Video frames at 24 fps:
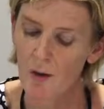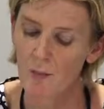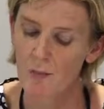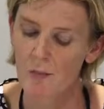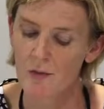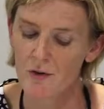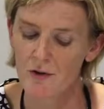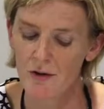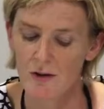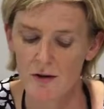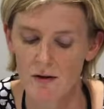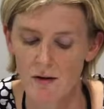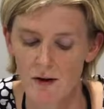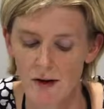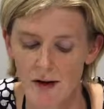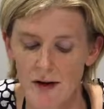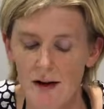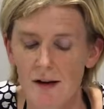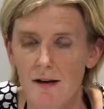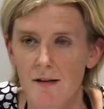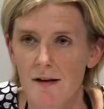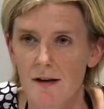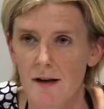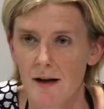Brazil,
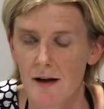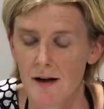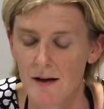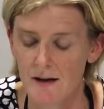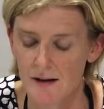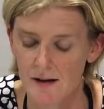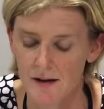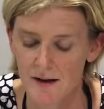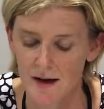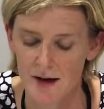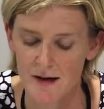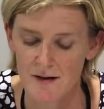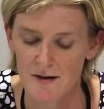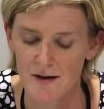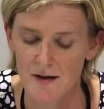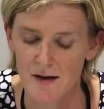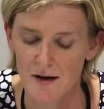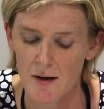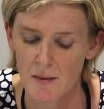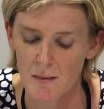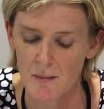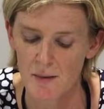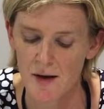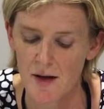India,
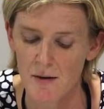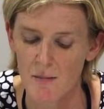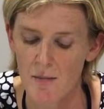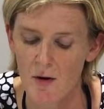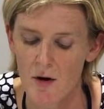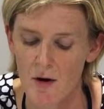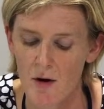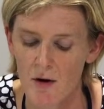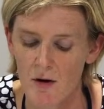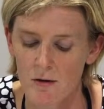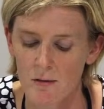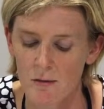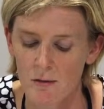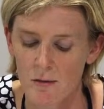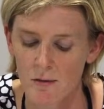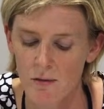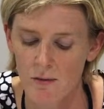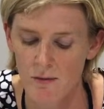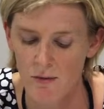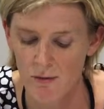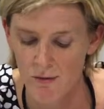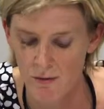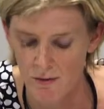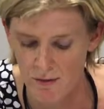Kenya, Myanmar,
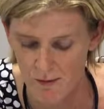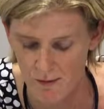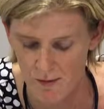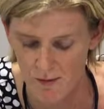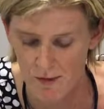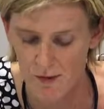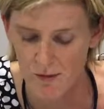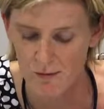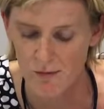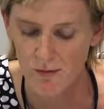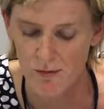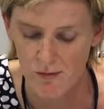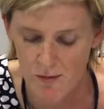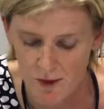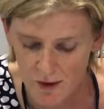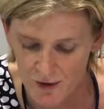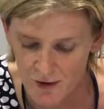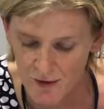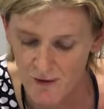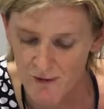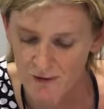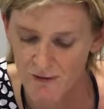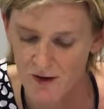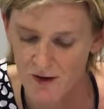the Russian